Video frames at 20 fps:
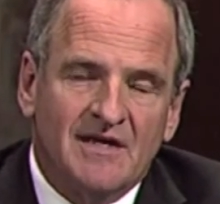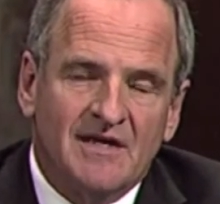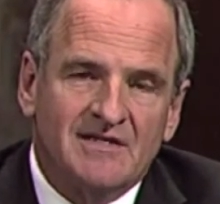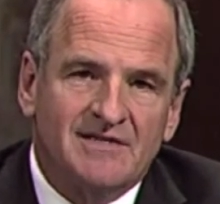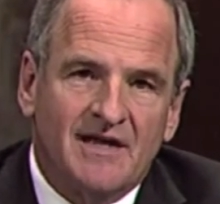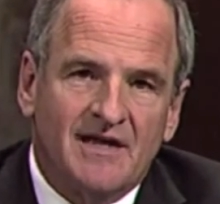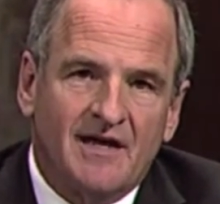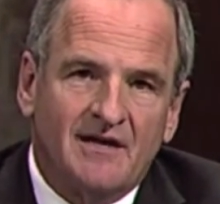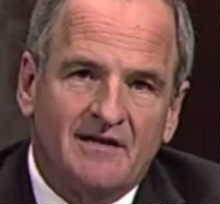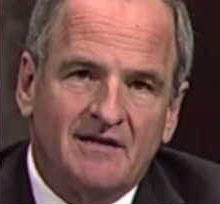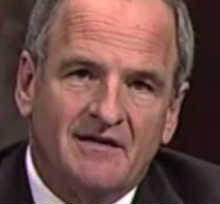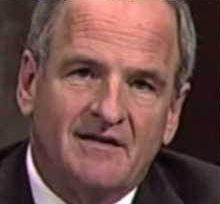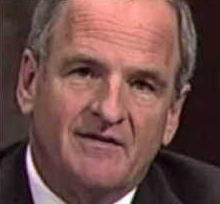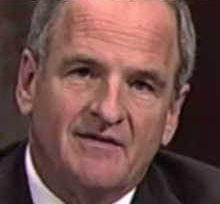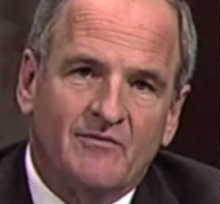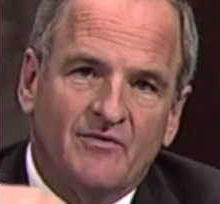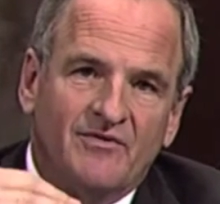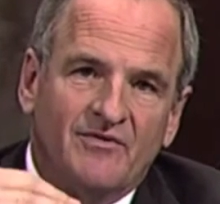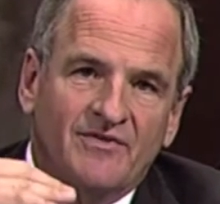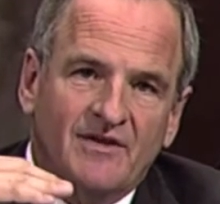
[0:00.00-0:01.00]
is that
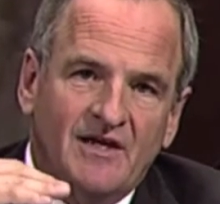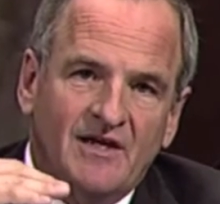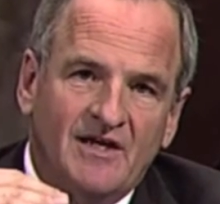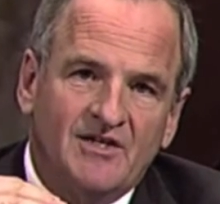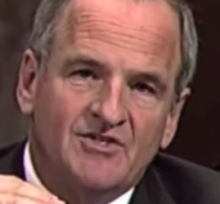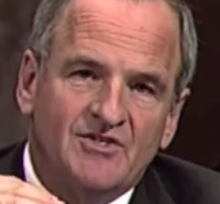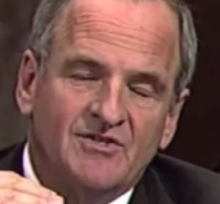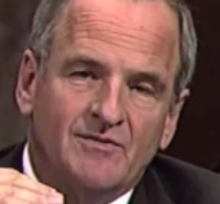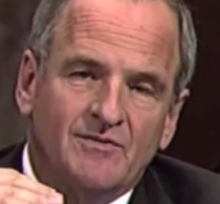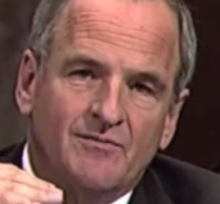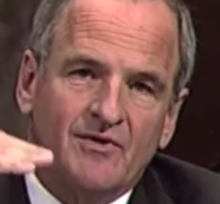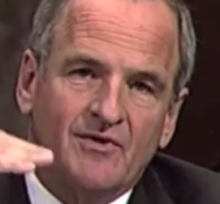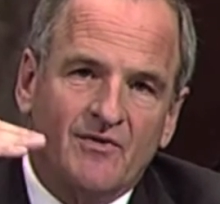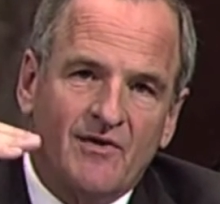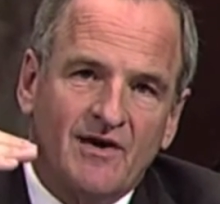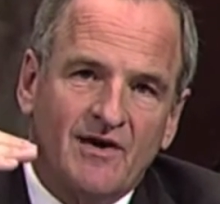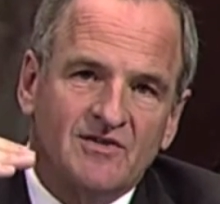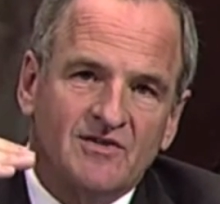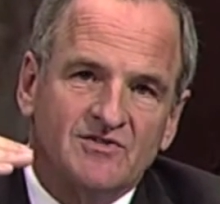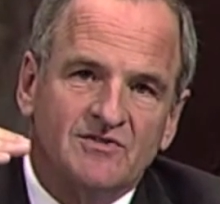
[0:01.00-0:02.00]
with each
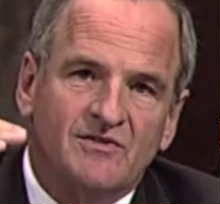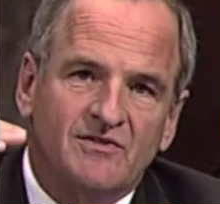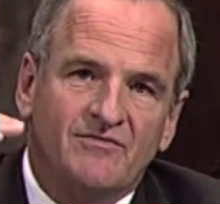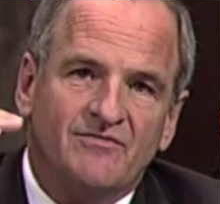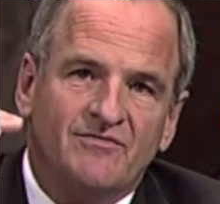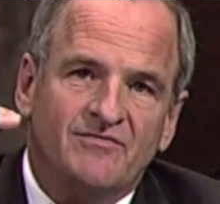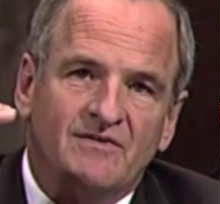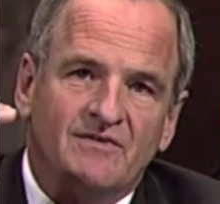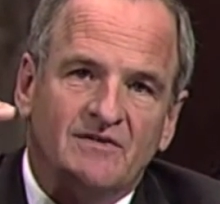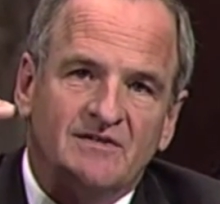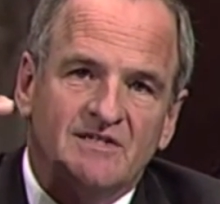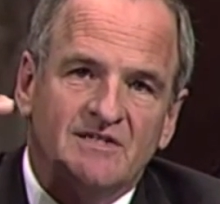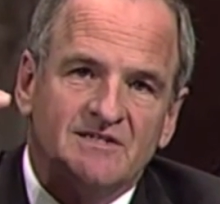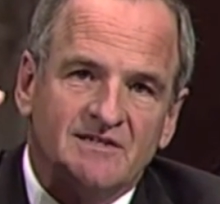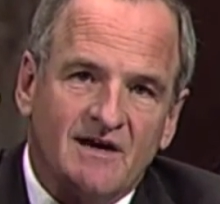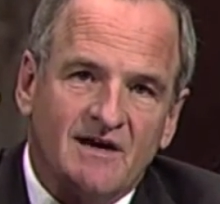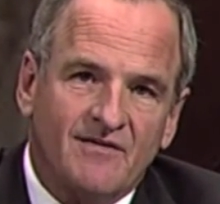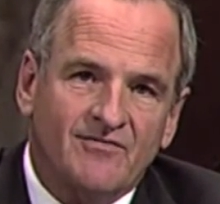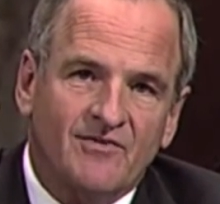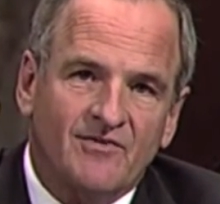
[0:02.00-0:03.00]
progressive
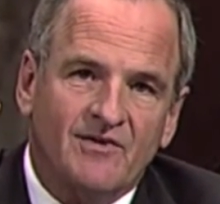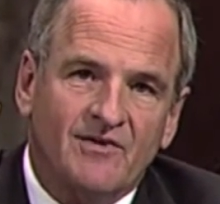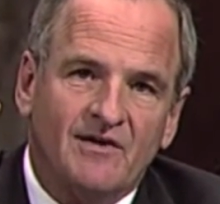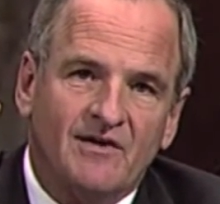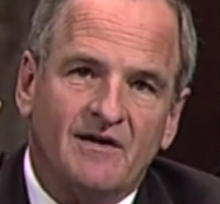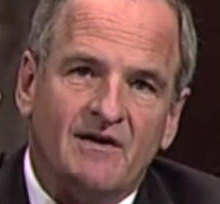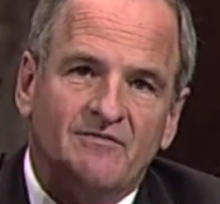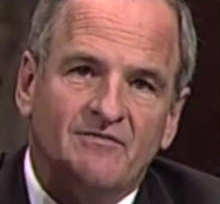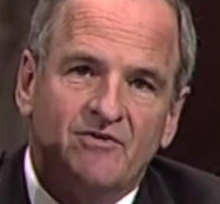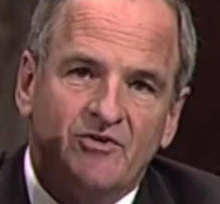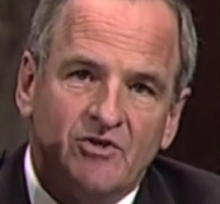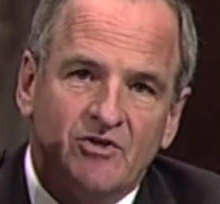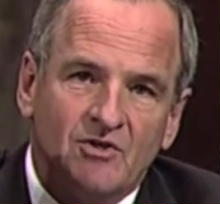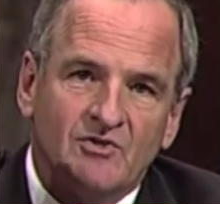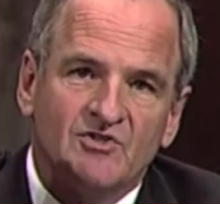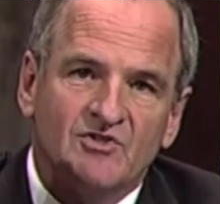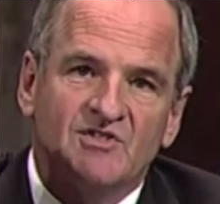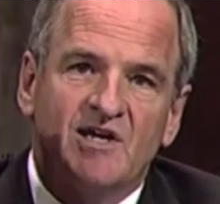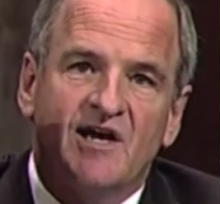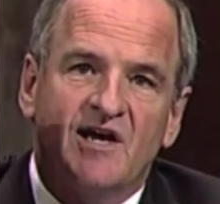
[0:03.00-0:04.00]
discovery of a
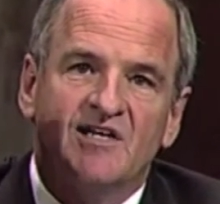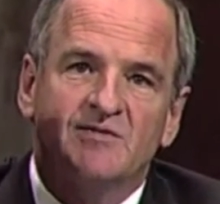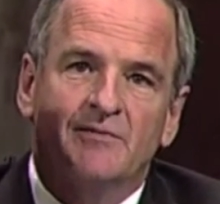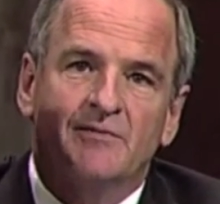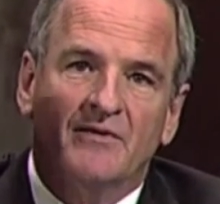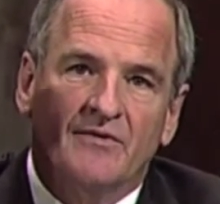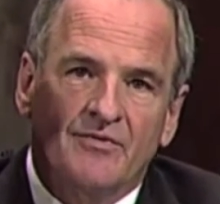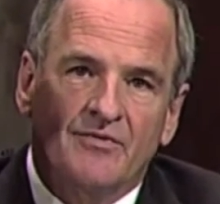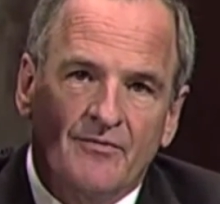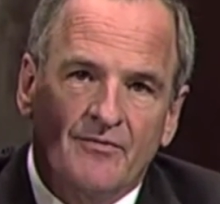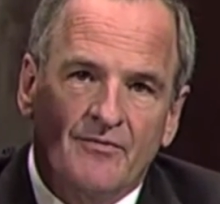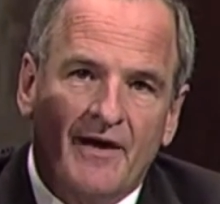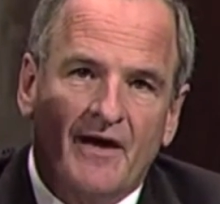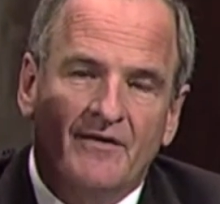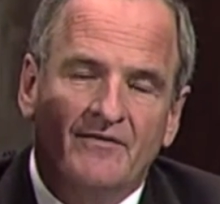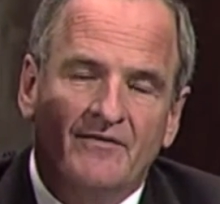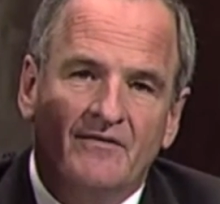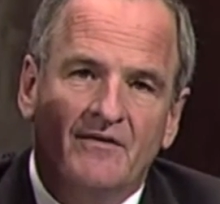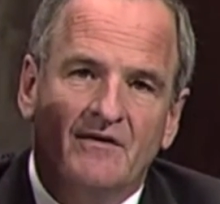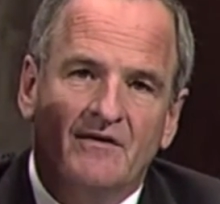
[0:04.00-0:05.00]
new seismic
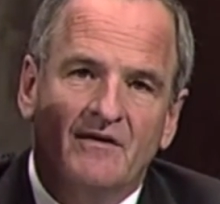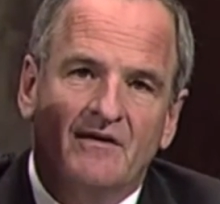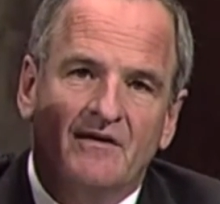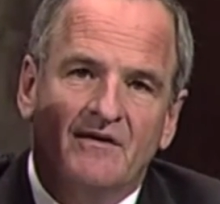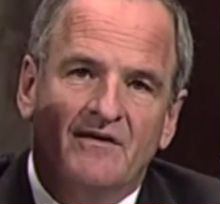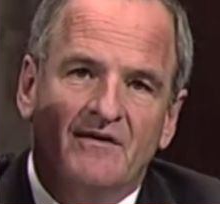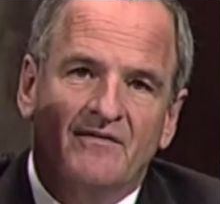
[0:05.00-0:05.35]
threat,